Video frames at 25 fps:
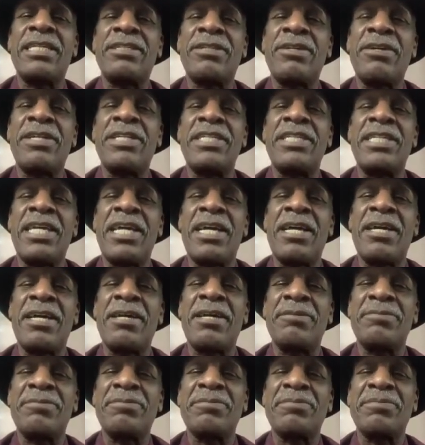of dirty, yeah.
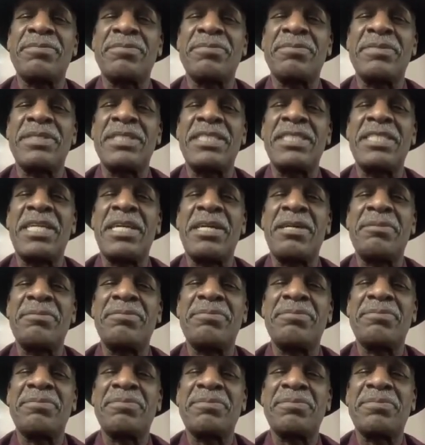Yeah.
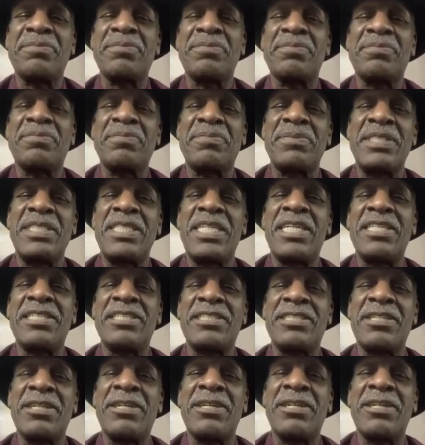Yes, sir.